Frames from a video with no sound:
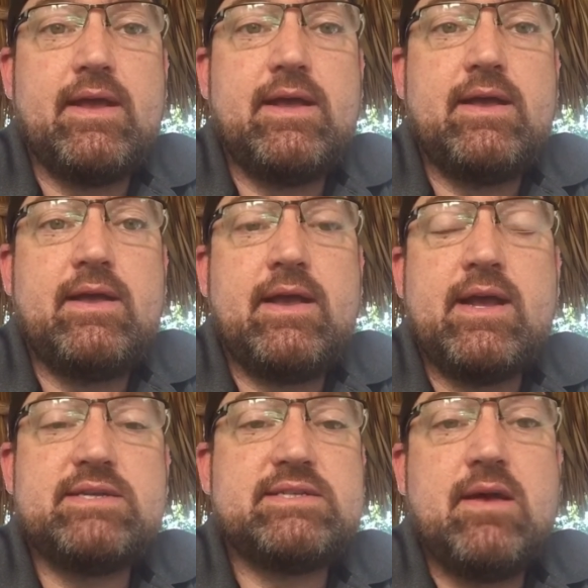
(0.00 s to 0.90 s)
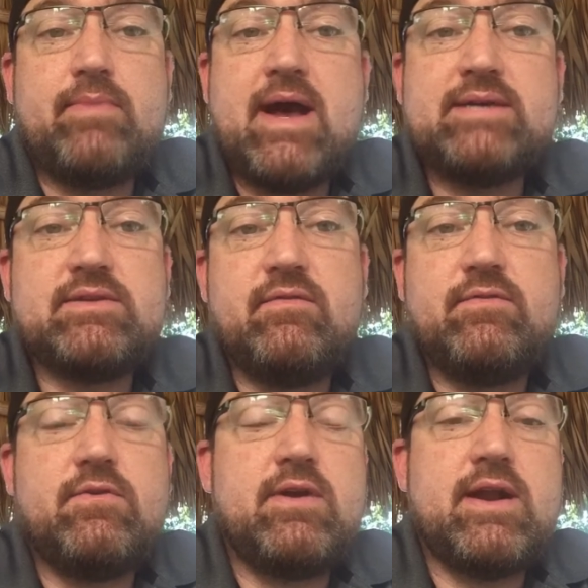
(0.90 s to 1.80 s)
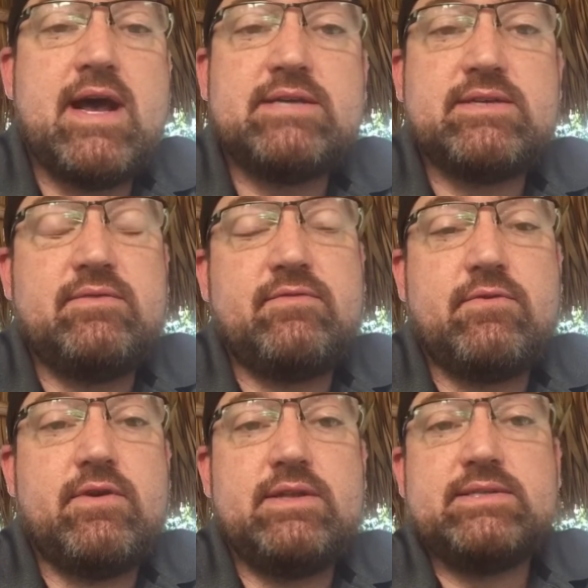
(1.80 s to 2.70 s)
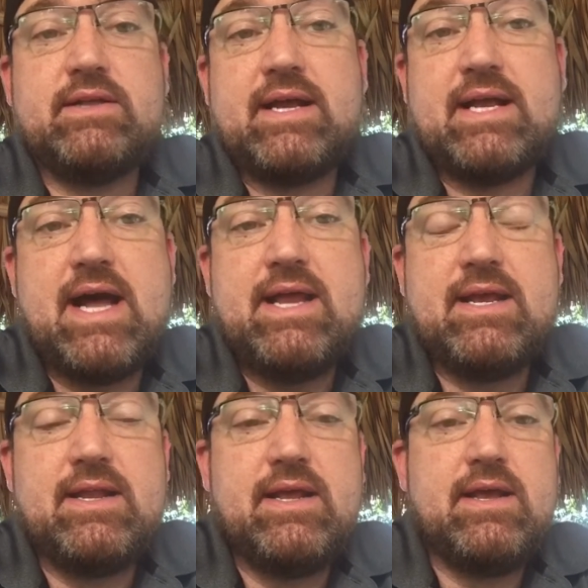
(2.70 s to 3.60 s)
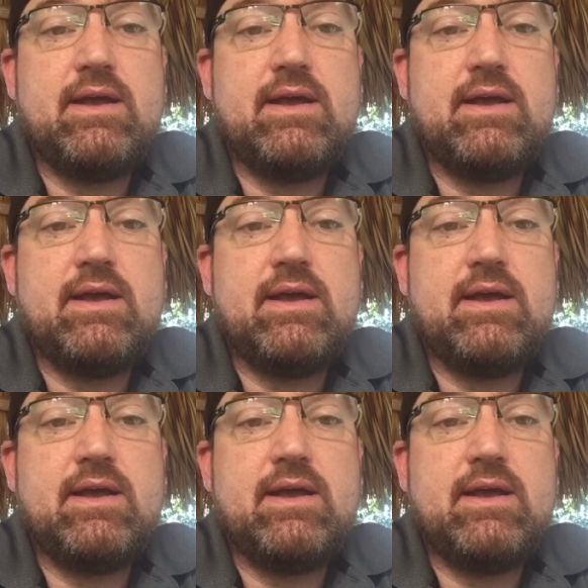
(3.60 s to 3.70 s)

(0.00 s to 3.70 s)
And, and, I just kept asking for it and asking for it until I got it.